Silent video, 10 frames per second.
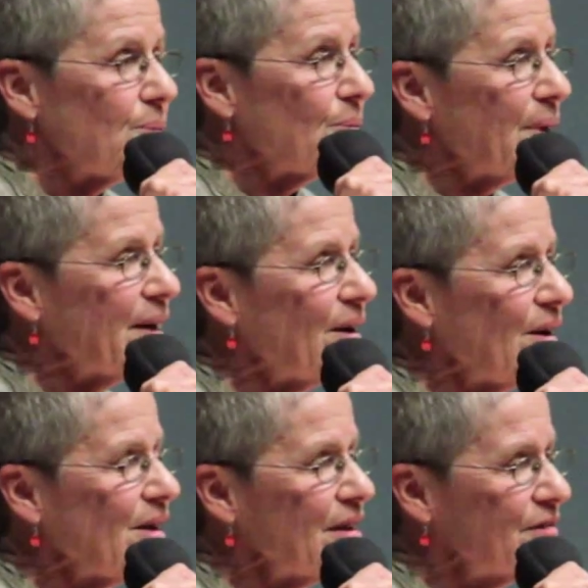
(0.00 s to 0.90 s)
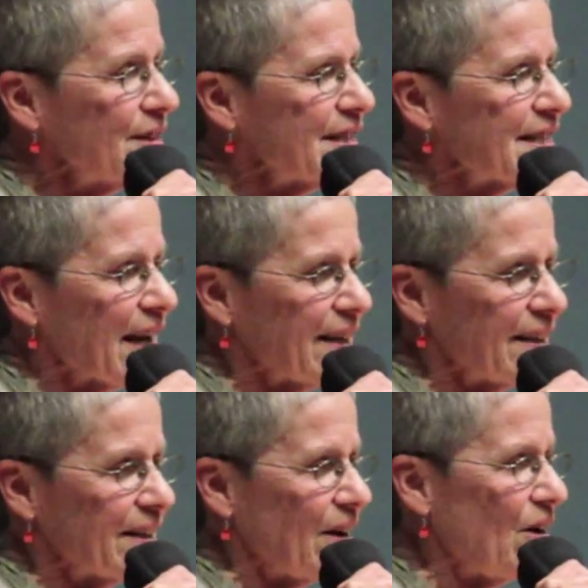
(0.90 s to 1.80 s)
When all of a
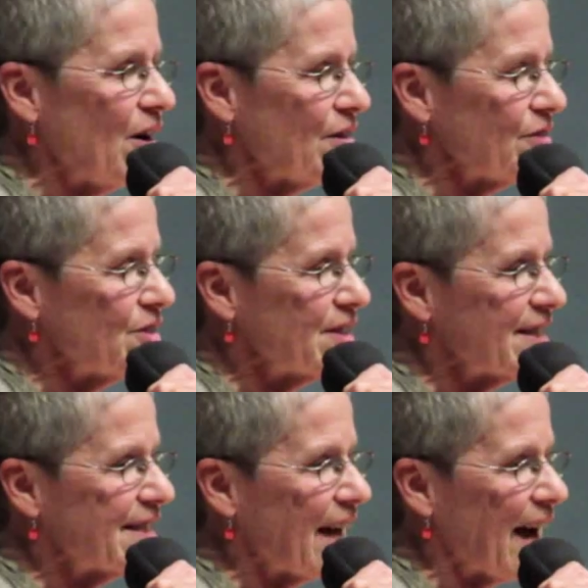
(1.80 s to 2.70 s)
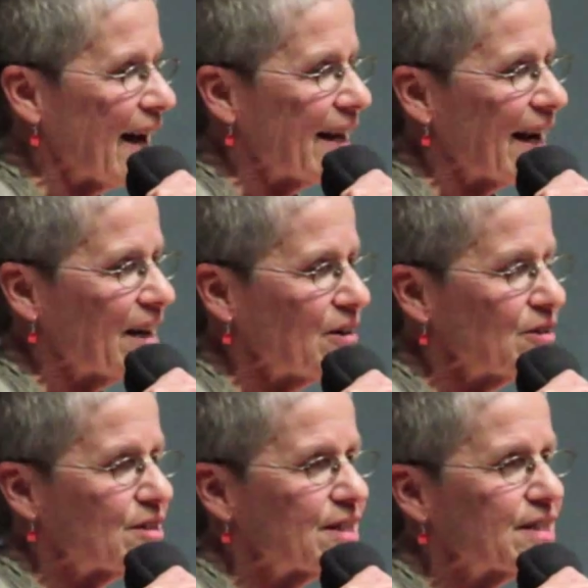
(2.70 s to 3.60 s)
sudden, off to the side, I
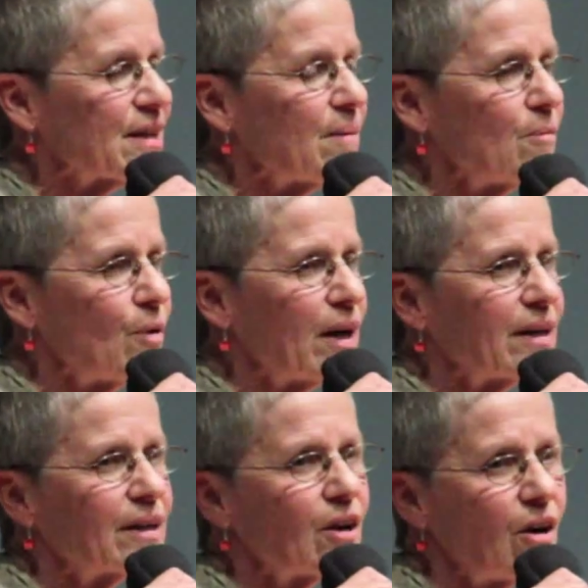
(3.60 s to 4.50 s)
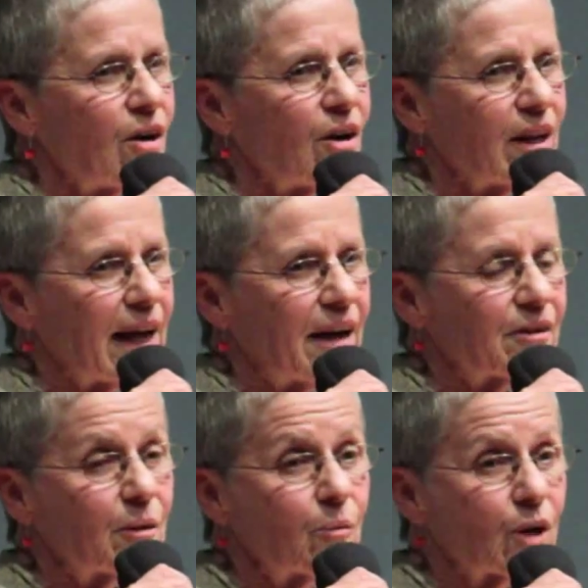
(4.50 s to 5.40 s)
heard someone call
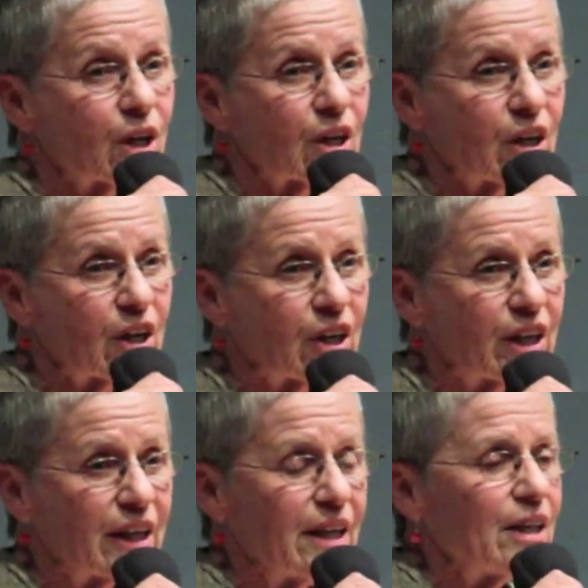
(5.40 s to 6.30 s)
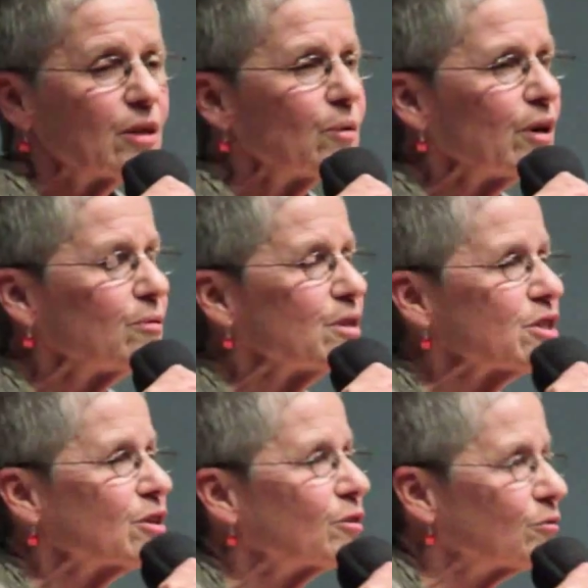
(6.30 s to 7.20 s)
out a word. The word
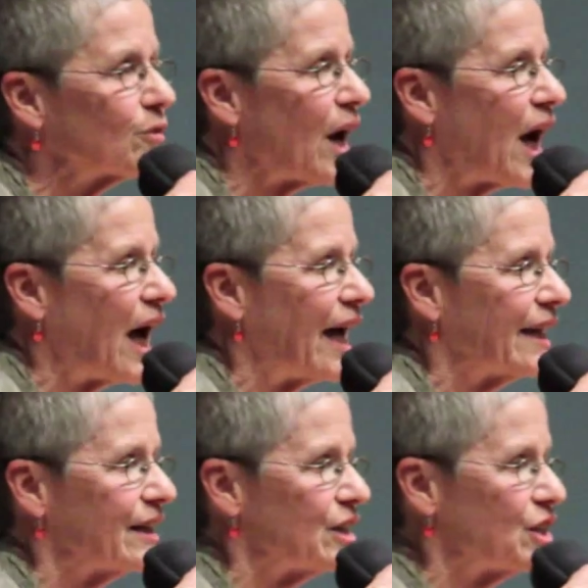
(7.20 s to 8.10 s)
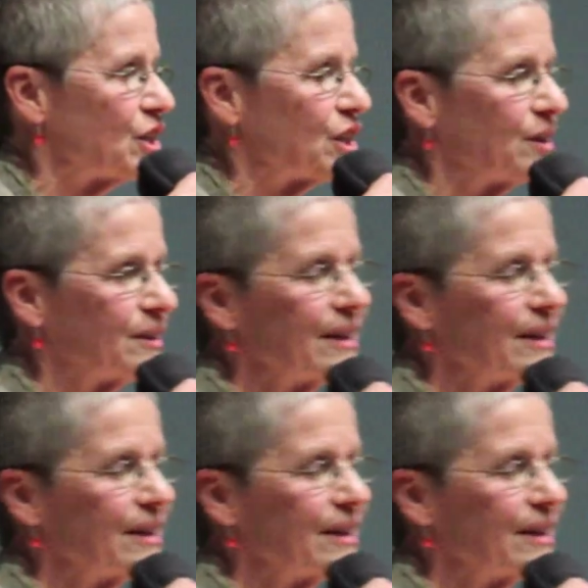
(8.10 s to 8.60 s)
was courage.